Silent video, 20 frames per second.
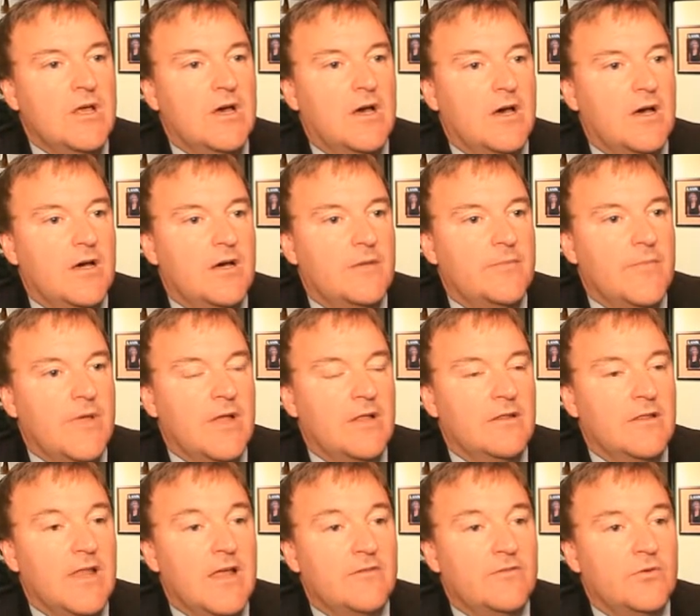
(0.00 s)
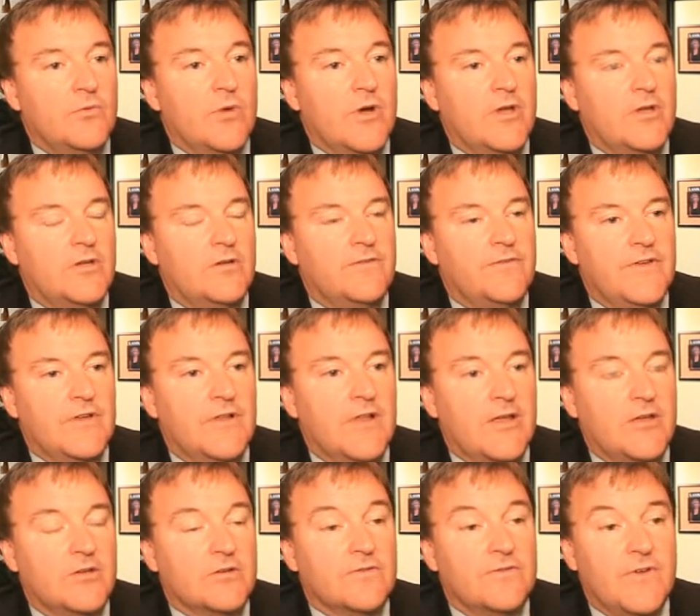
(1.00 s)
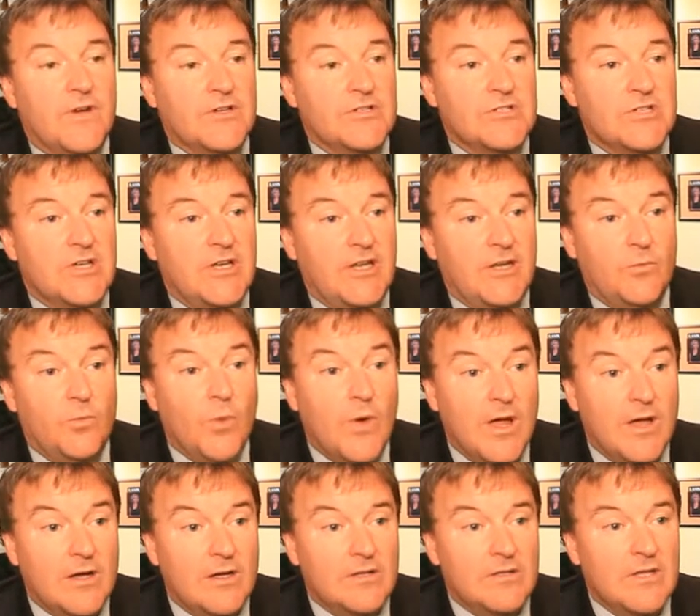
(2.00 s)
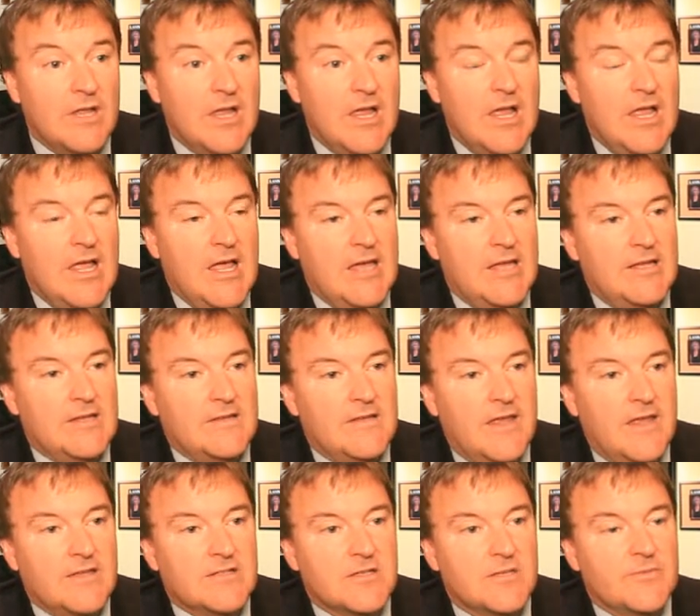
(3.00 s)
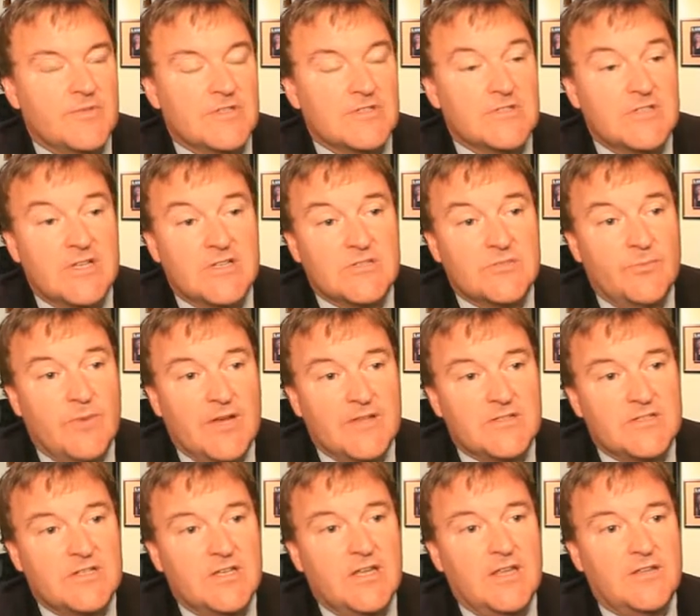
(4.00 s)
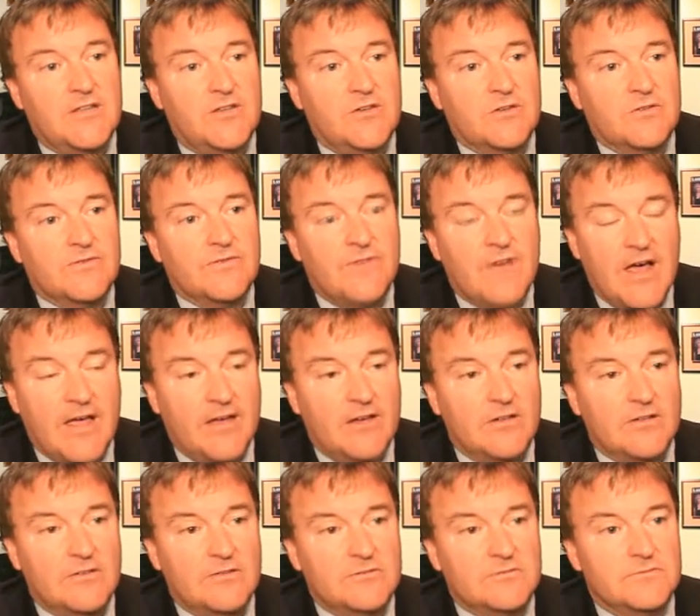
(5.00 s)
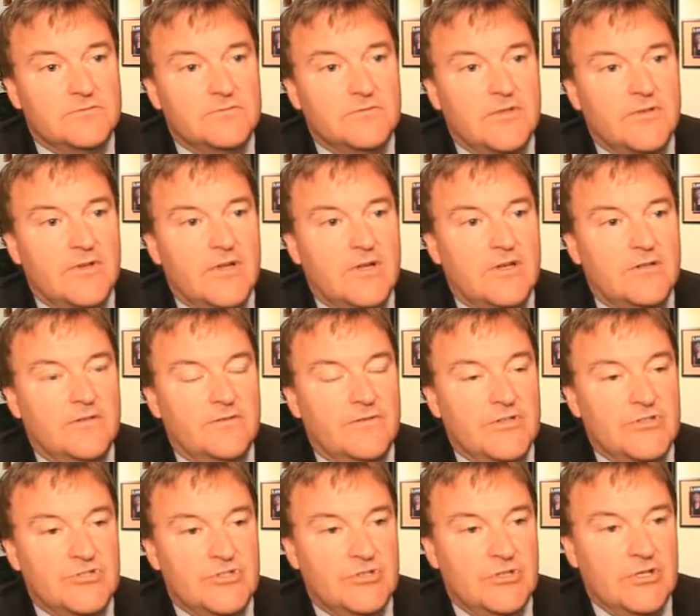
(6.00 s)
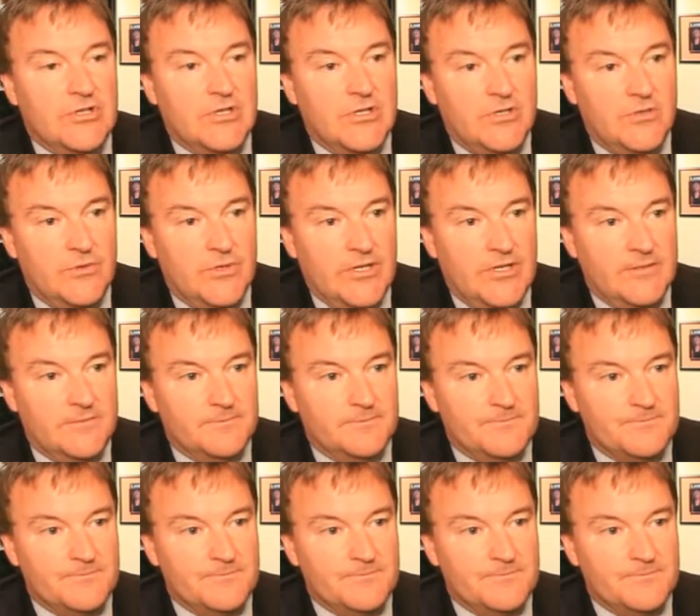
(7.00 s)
um, a level where you feel like you're functioning well, and it takes up to six months to get to your final visual acuity.